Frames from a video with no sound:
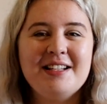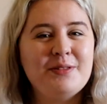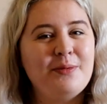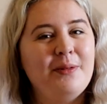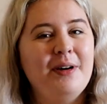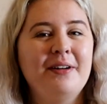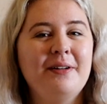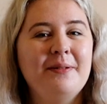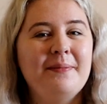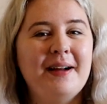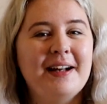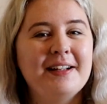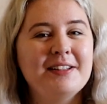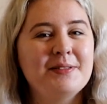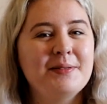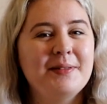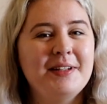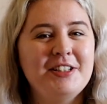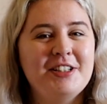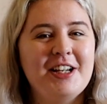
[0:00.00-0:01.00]
Welcome
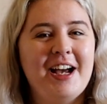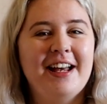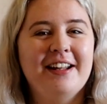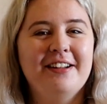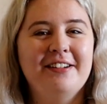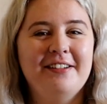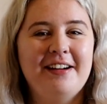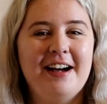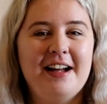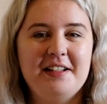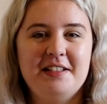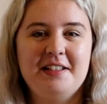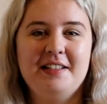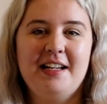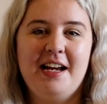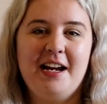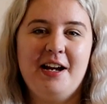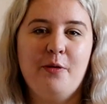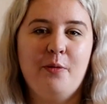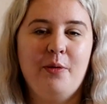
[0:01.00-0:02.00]
back to my channel, and
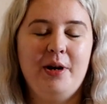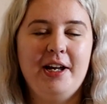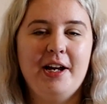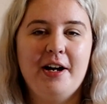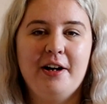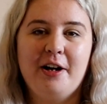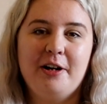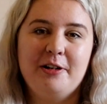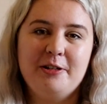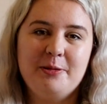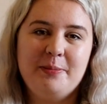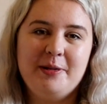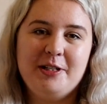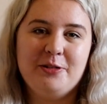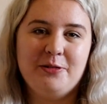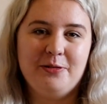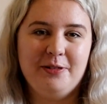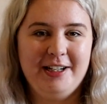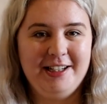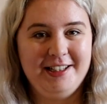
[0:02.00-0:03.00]
today we are going to be
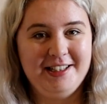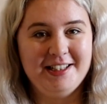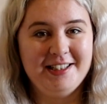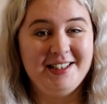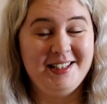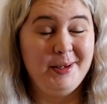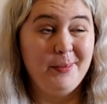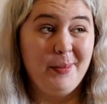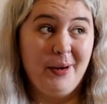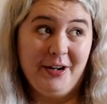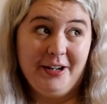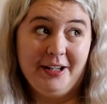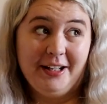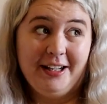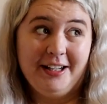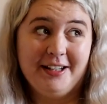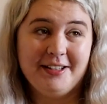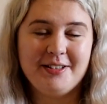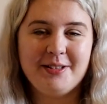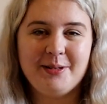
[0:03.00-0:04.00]
talking Disney bucket
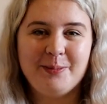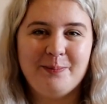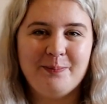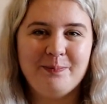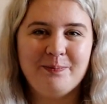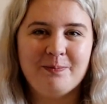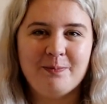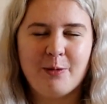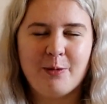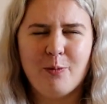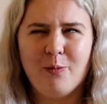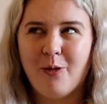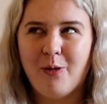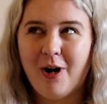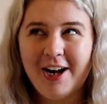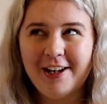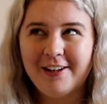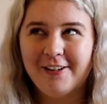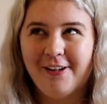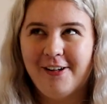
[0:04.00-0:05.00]
list.
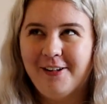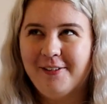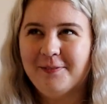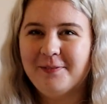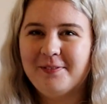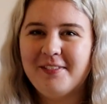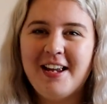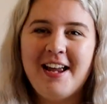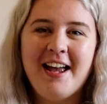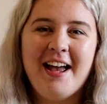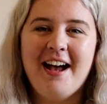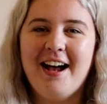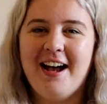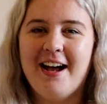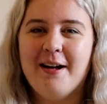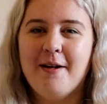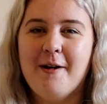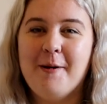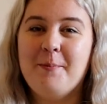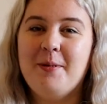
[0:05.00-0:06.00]
Why not?
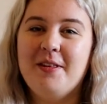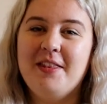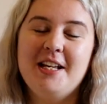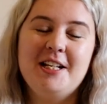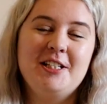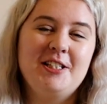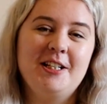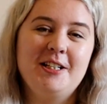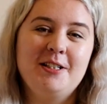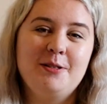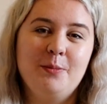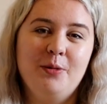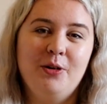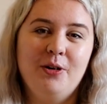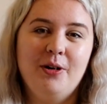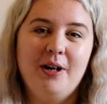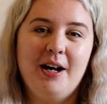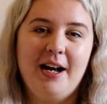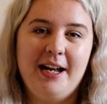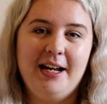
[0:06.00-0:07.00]
But this is
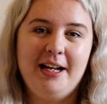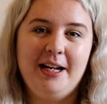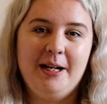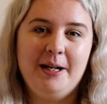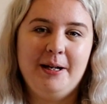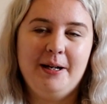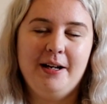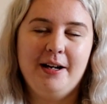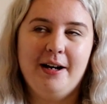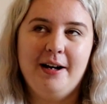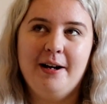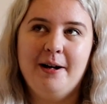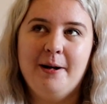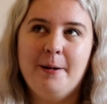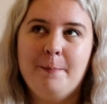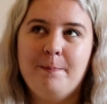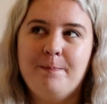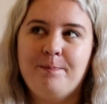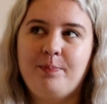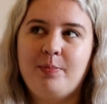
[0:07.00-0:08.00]
more a
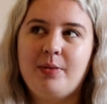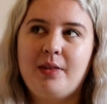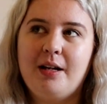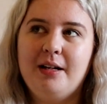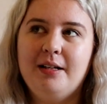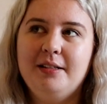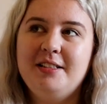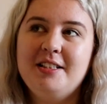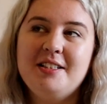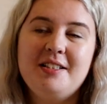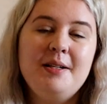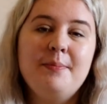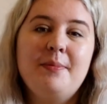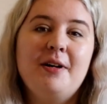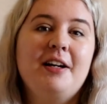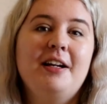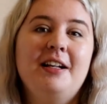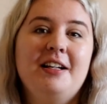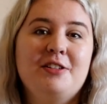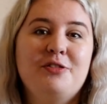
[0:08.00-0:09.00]
Disney
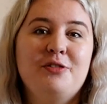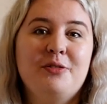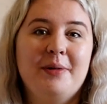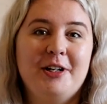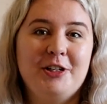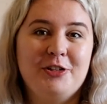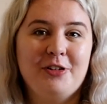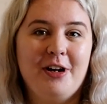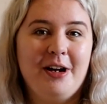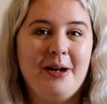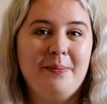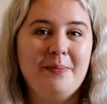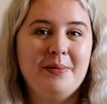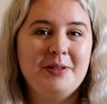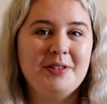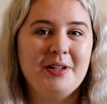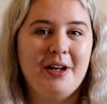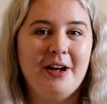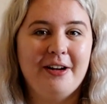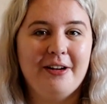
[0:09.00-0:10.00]
bucket list for my trip,
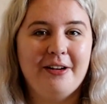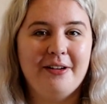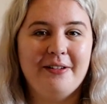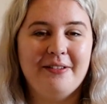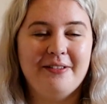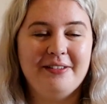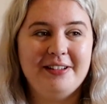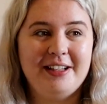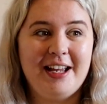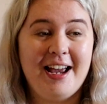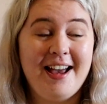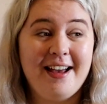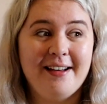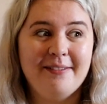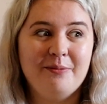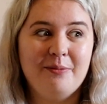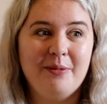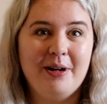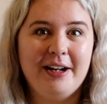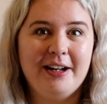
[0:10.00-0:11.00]
so
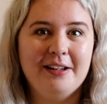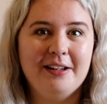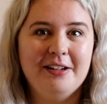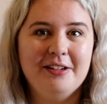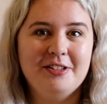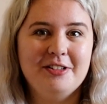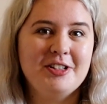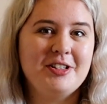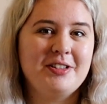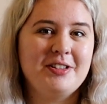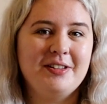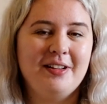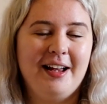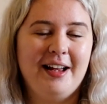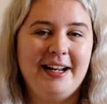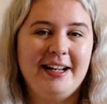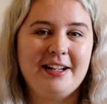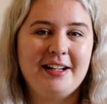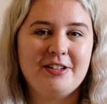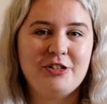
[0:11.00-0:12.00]
yeah, we're gonna just
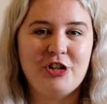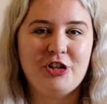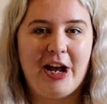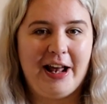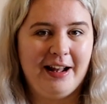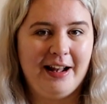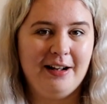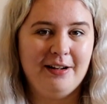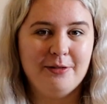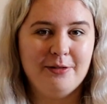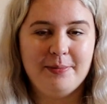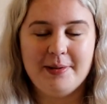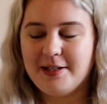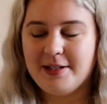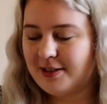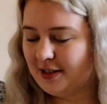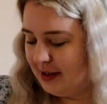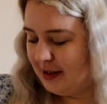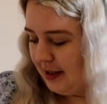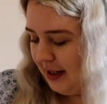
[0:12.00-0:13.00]
like chat a little
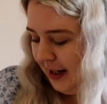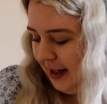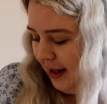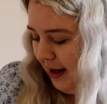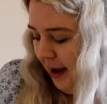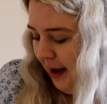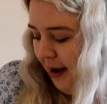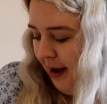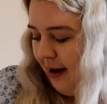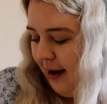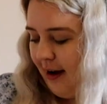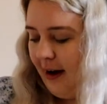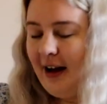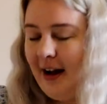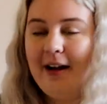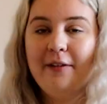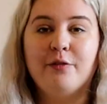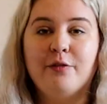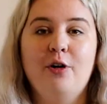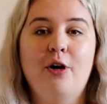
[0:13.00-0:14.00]
bit of Disney.
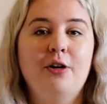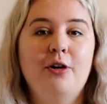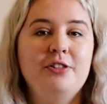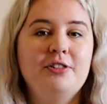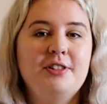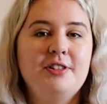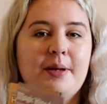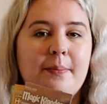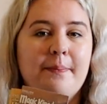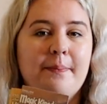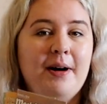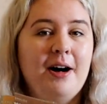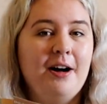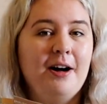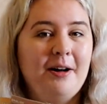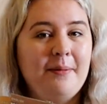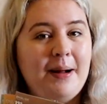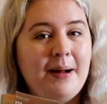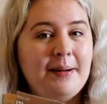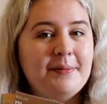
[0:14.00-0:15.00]
I have got some
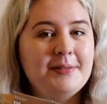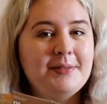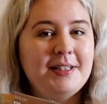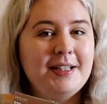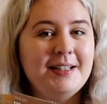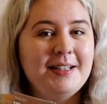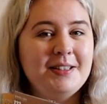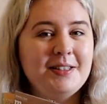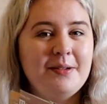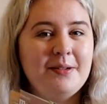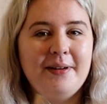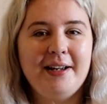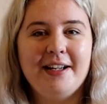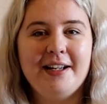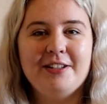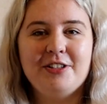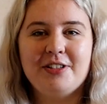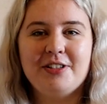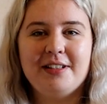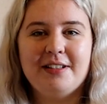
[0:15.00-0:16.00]
park maps here so we
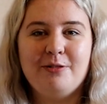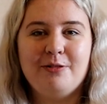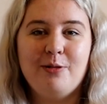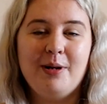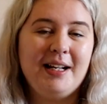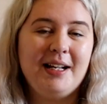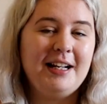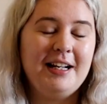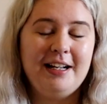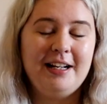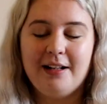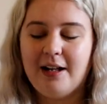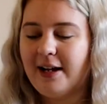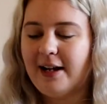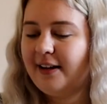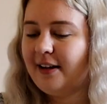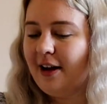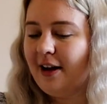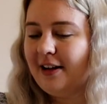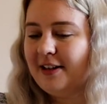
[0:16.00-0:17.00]
can just quickly
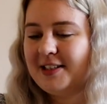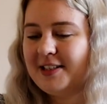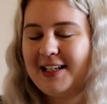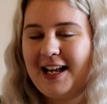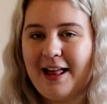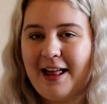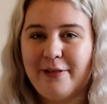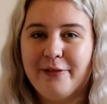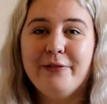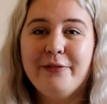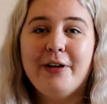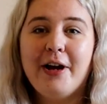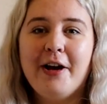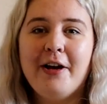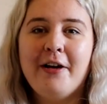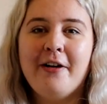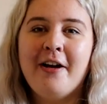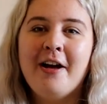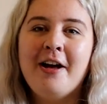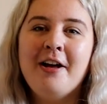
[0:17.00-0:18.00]
like kind of scan
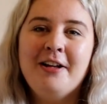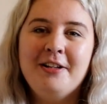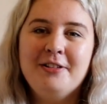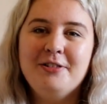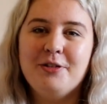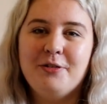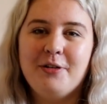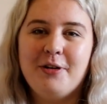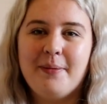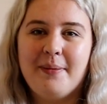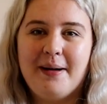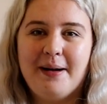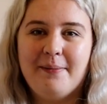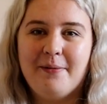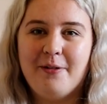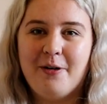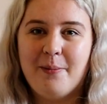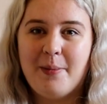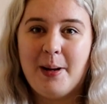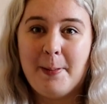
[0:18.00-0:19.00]
through, talk
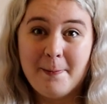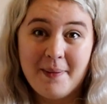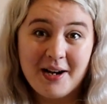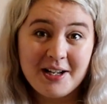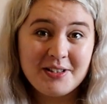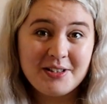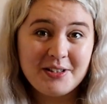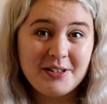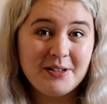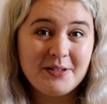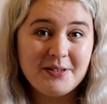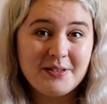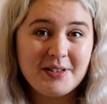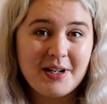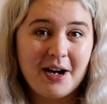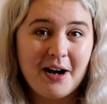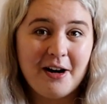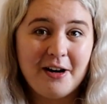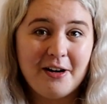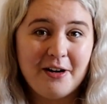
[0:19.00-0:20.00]
about what my
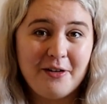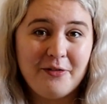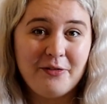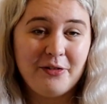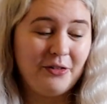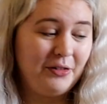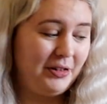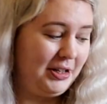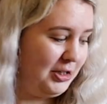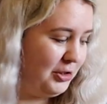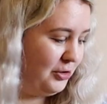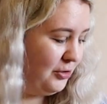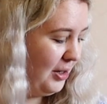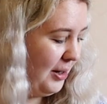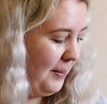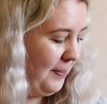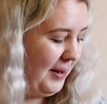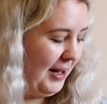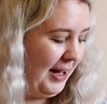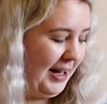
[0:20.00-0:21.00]
must-dos are for this
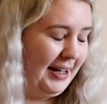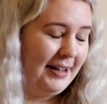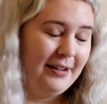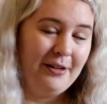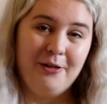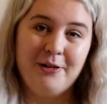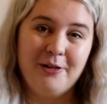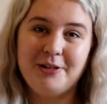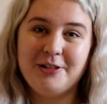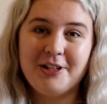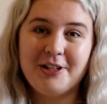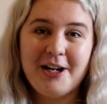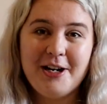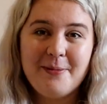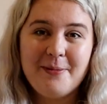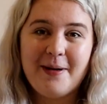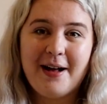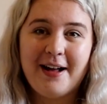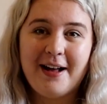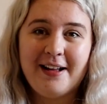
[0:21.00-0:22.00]
trip in
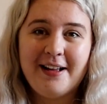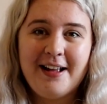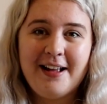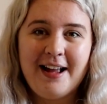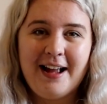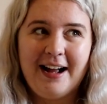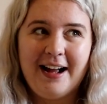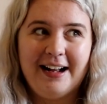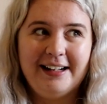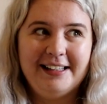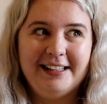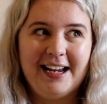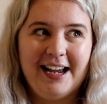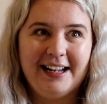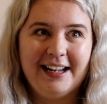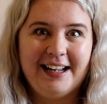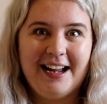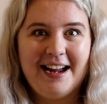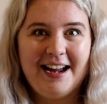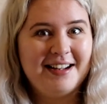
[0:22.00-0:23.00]
October, and
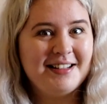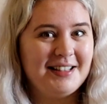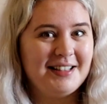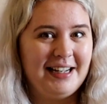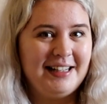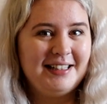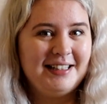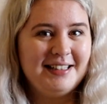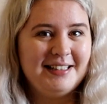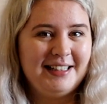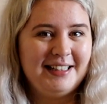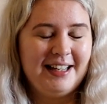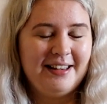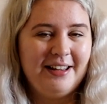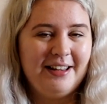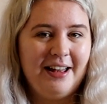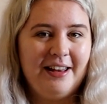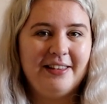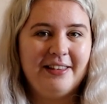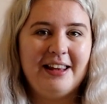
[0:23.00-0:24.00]
yeah, get excited
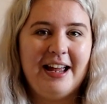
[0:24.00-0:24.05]
together.